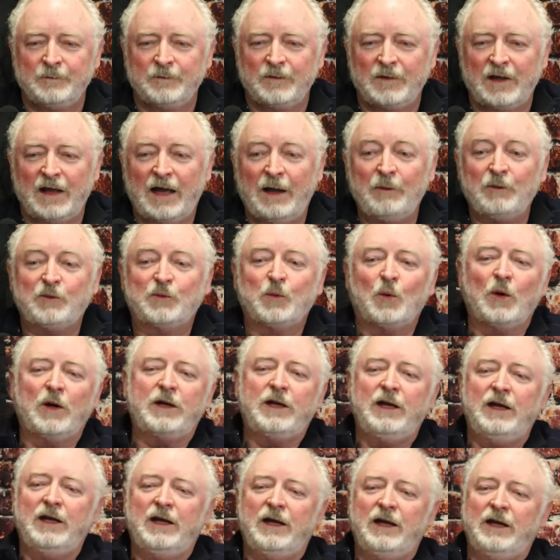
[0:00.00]
I was
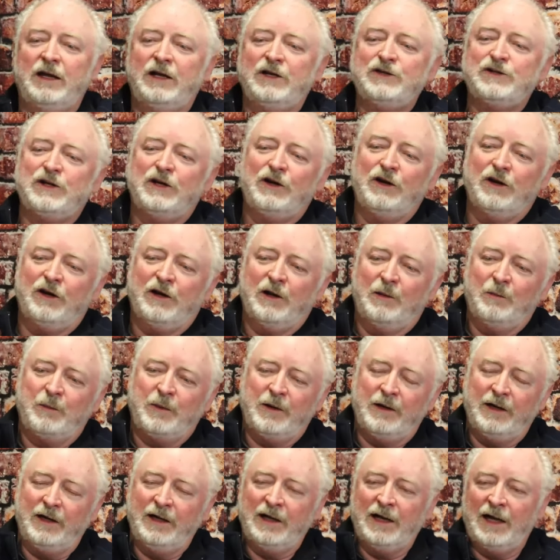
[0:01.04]
working at an engineering
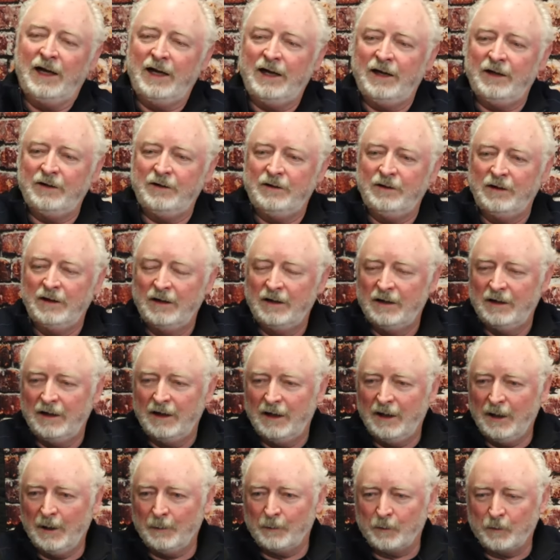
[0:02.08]
company, and I had
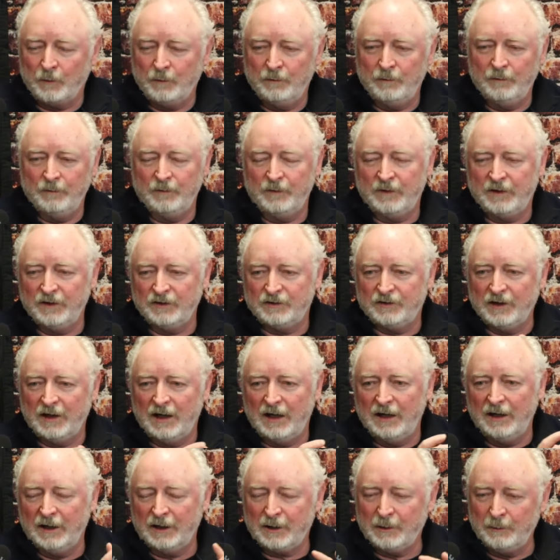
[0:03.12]
helped
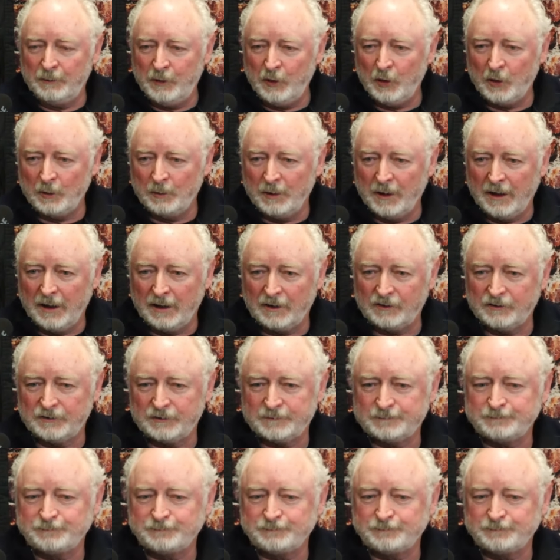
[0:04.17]
design a computer box